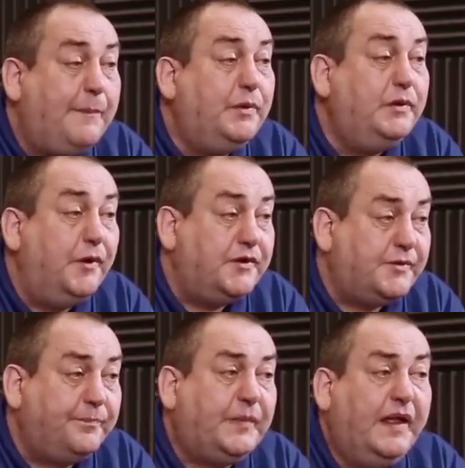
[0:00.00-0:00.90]
happened
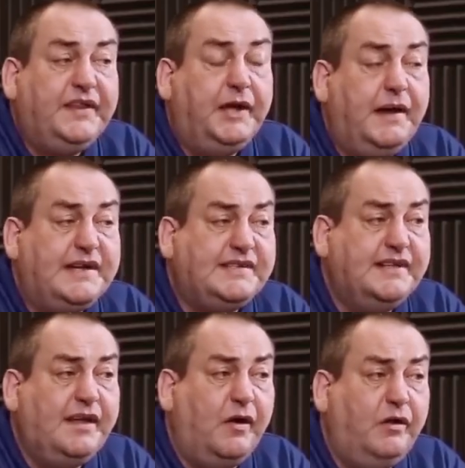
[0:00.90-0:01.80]
was they
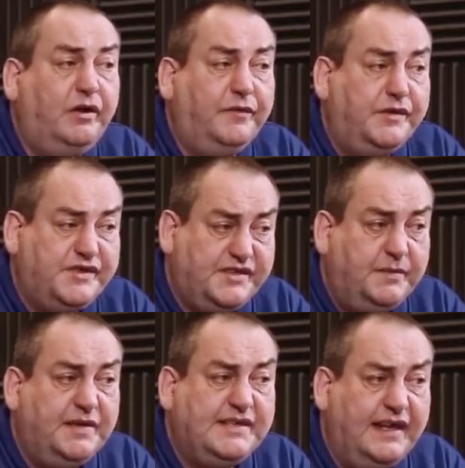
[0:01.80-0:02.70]
arrested all of us
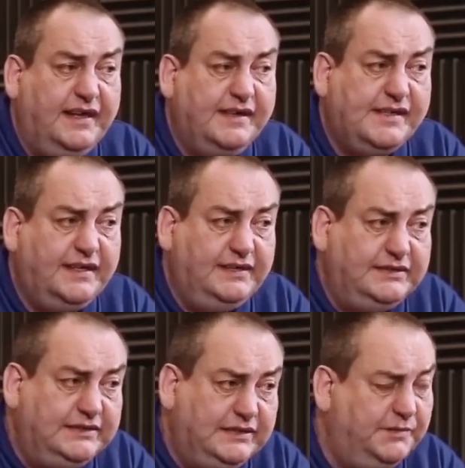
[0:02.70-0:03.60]
simultaneously.
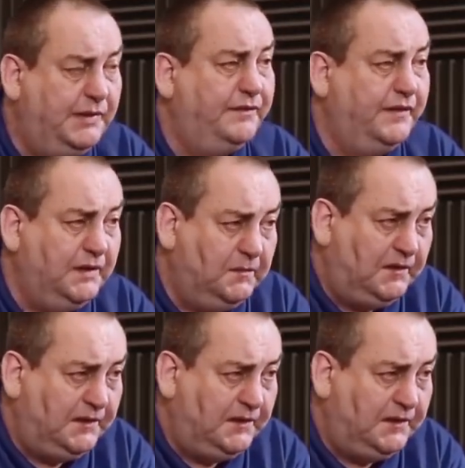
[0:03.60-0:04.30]
It's a big fucking